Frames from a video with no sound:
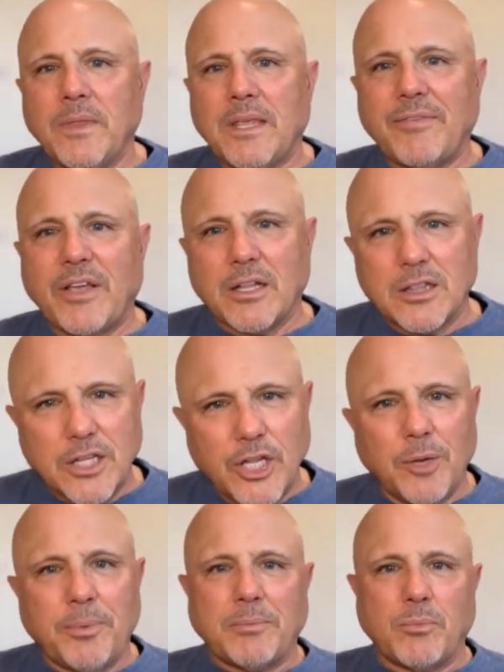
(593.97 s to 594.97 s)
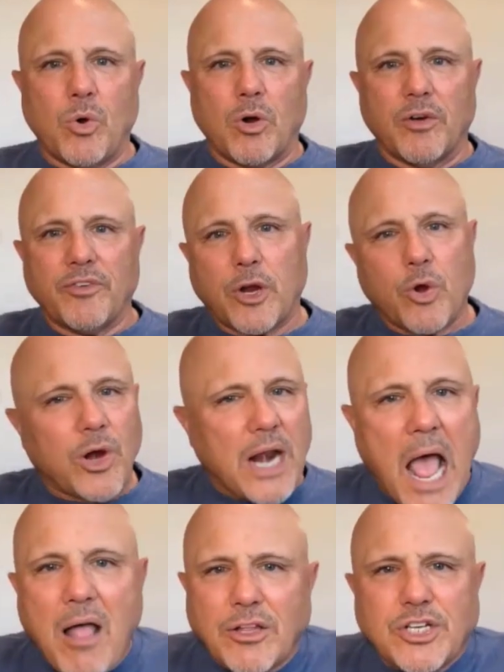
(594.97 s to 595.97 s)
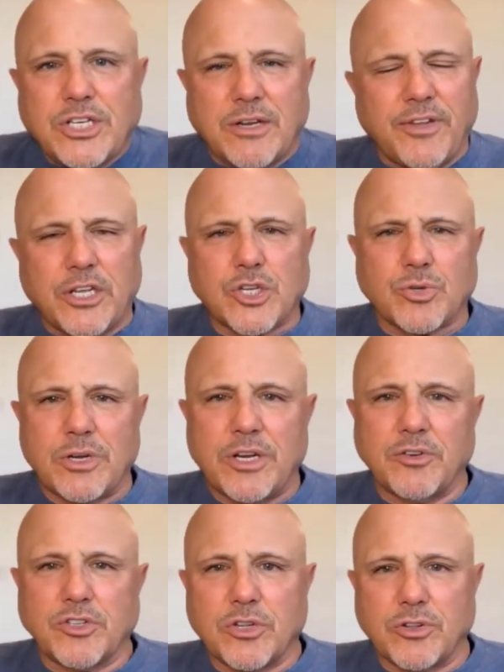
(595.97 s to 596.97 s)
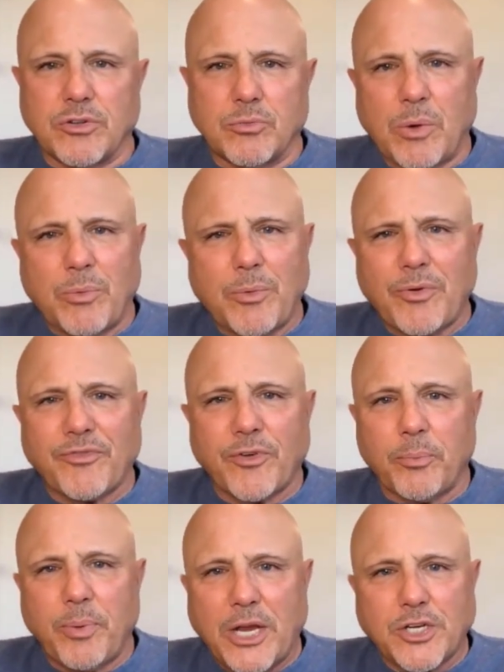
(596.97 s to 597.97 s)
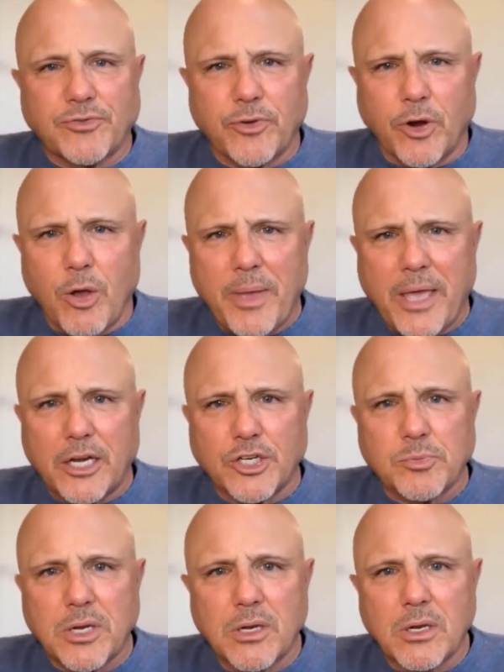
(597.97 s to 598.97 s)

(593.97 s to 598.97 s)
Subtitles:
giving a little bit more of a chronology of history to when we refer patients for co-management.